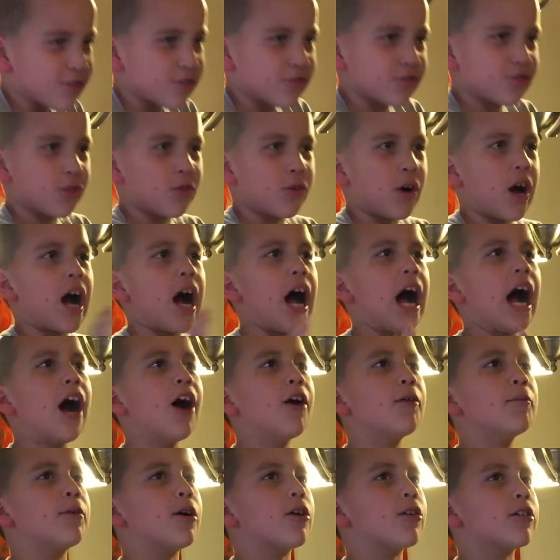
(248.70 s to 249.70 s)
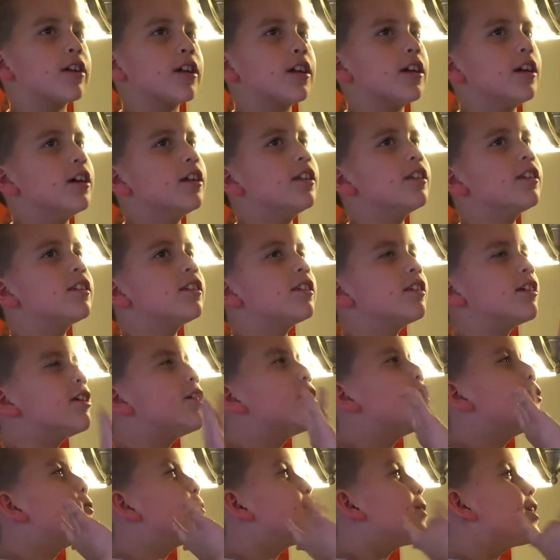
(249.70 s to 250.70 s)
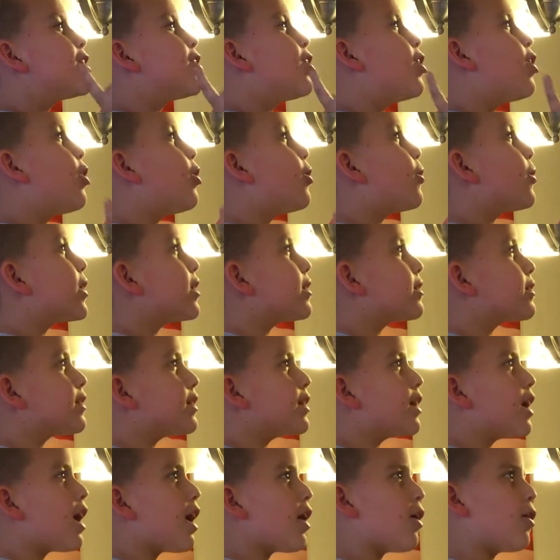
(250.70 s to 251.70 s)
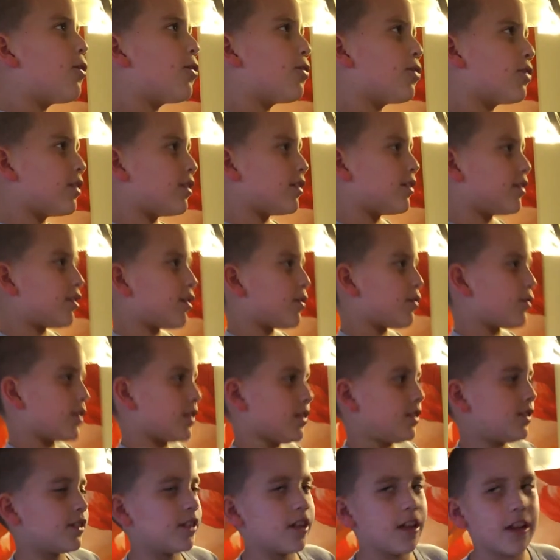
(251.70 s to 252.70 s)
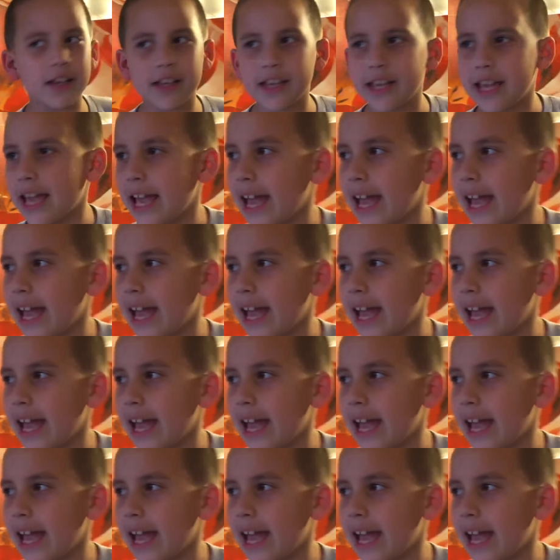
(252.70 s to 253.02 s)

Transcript: So how about, kids, we always eat healthy stuff instead of